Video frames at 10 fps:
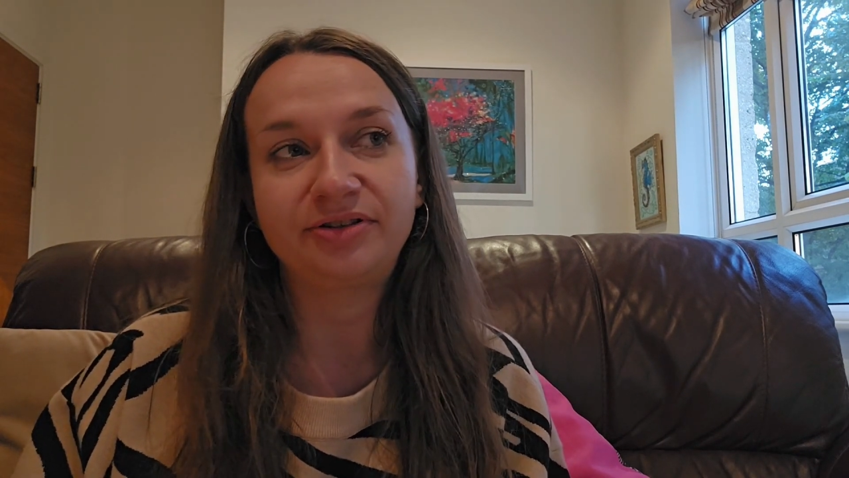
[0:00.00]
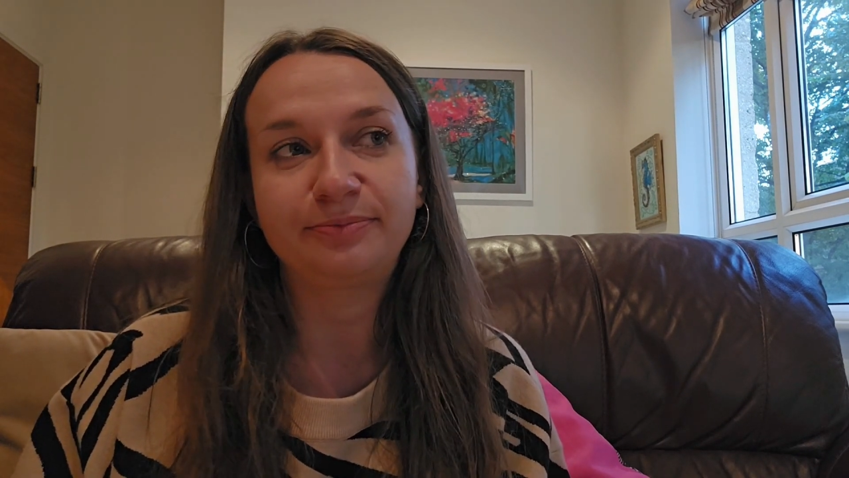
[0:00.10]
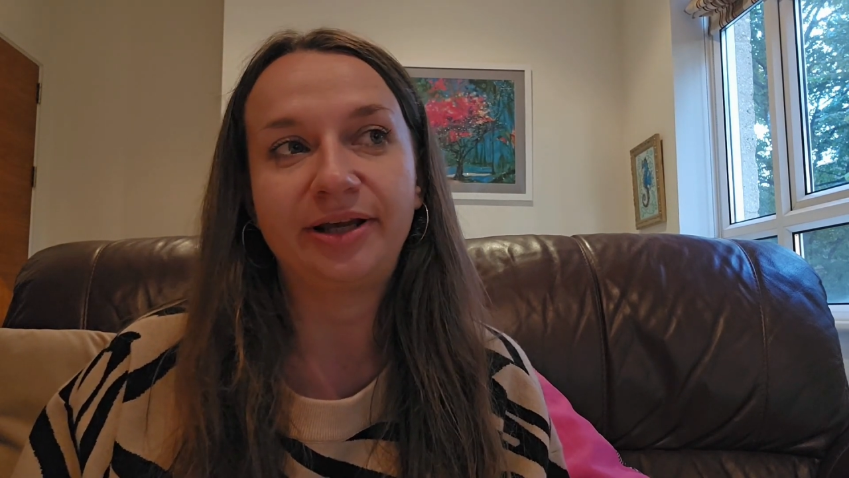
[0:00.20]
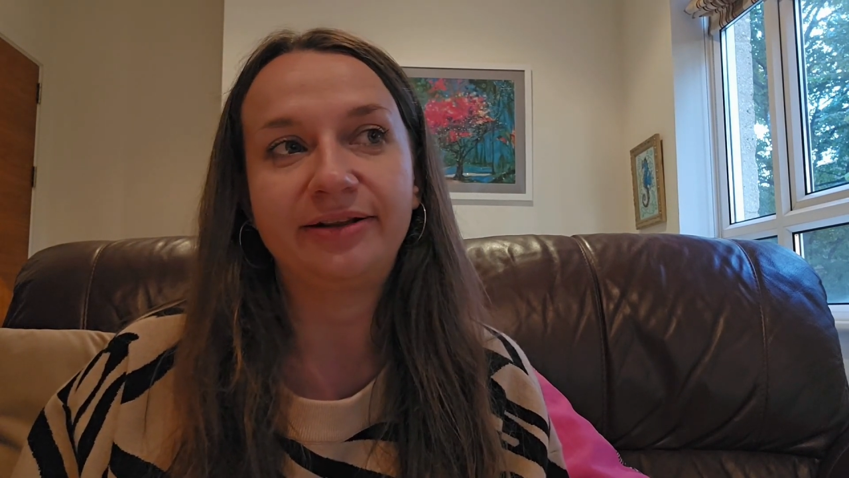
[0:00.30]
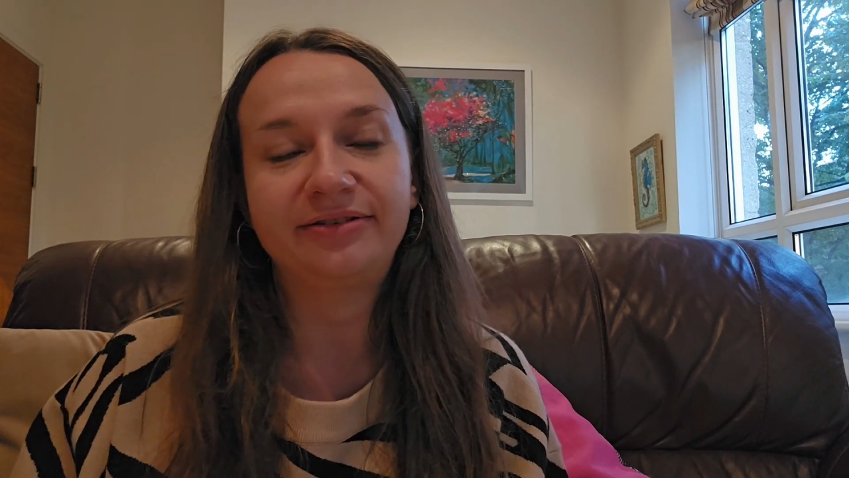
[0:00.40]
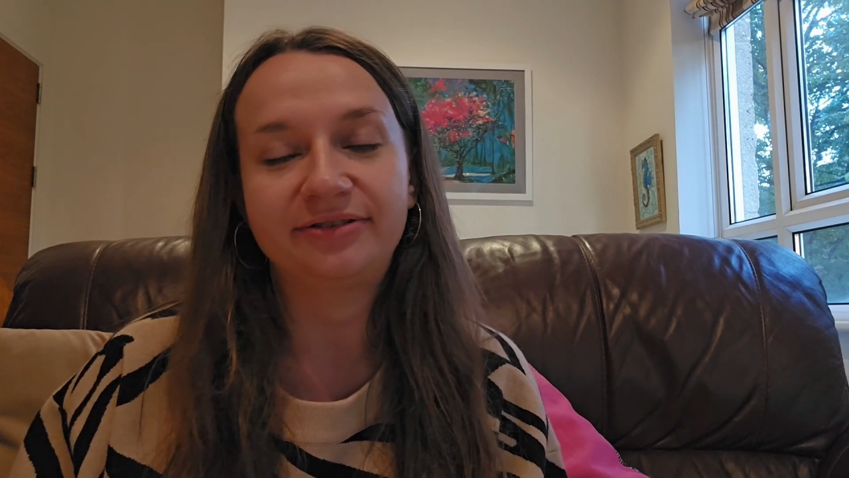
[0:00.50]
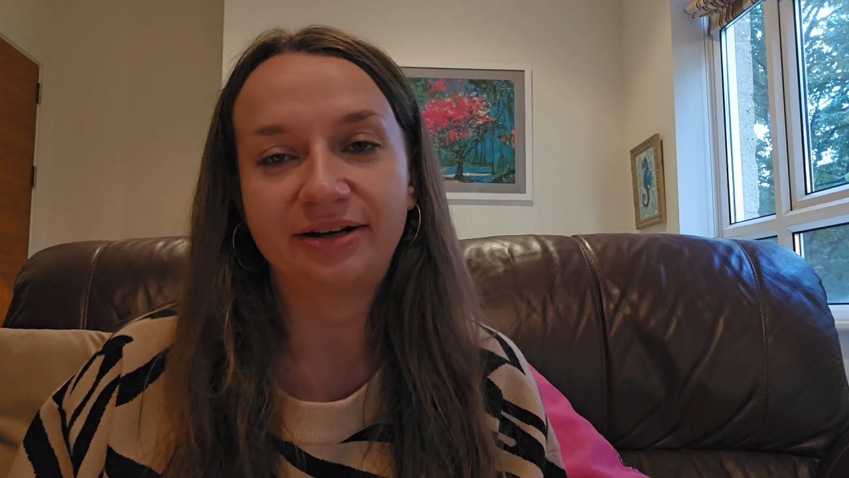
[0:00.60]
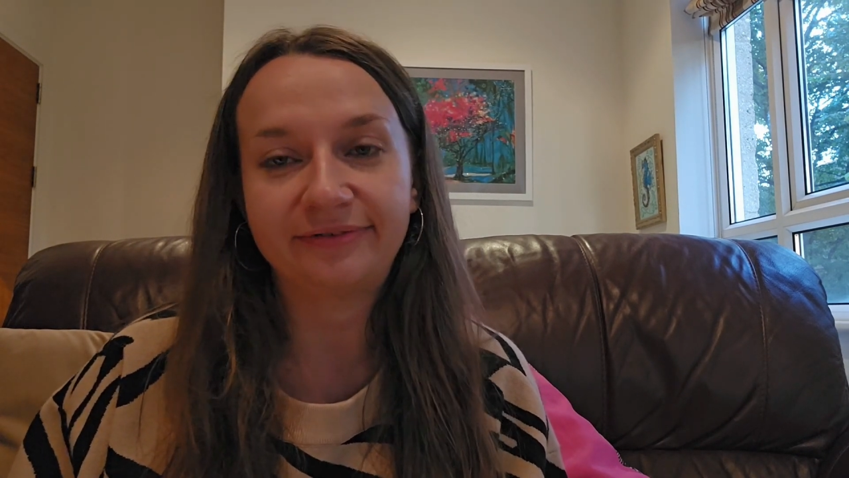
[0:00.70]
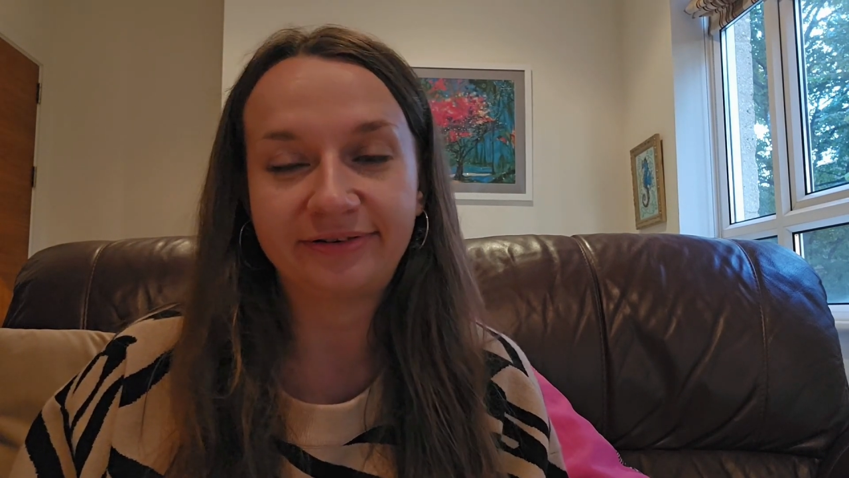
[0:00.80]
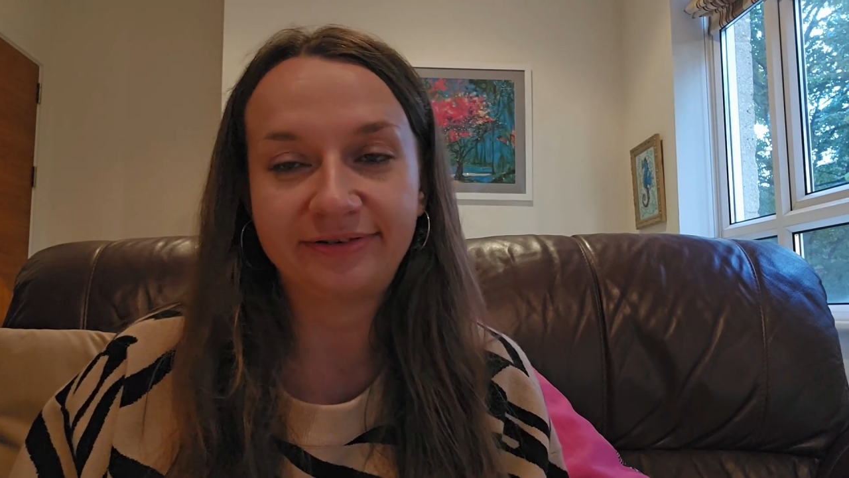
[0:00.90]
mail
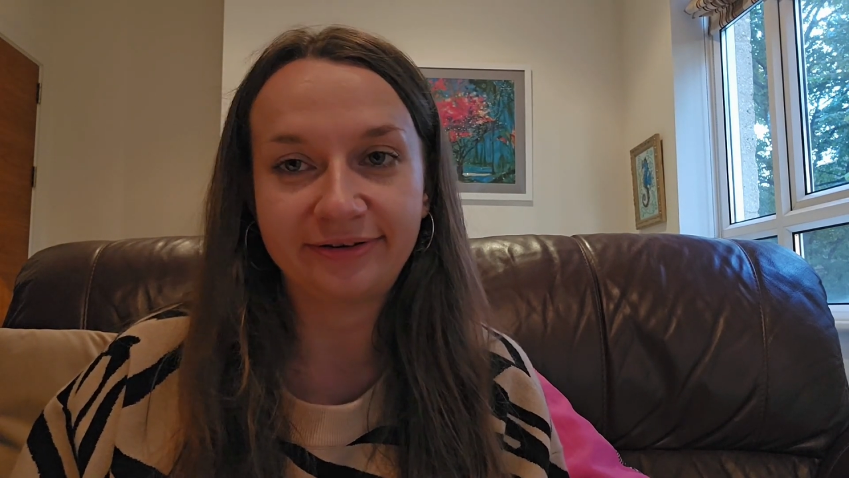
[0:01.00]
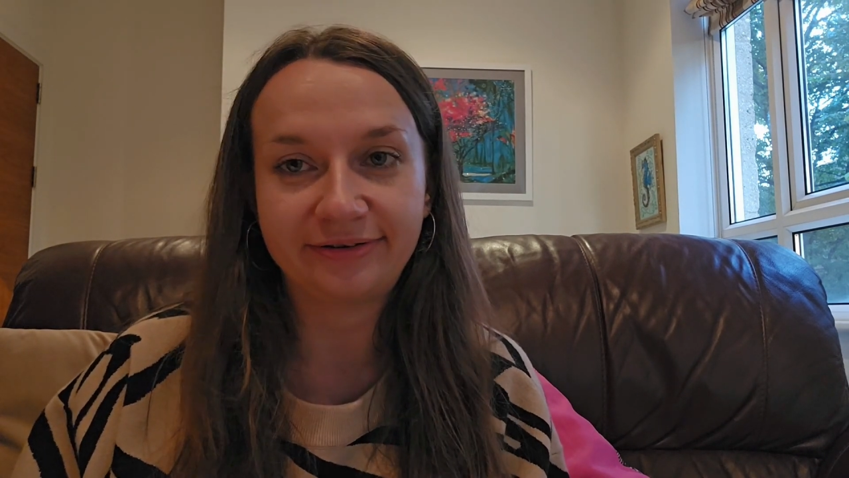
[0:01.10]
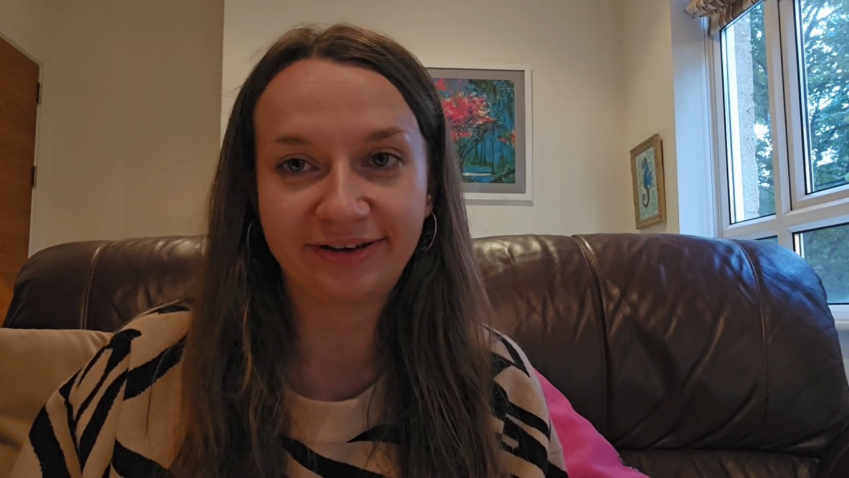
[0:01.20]
services.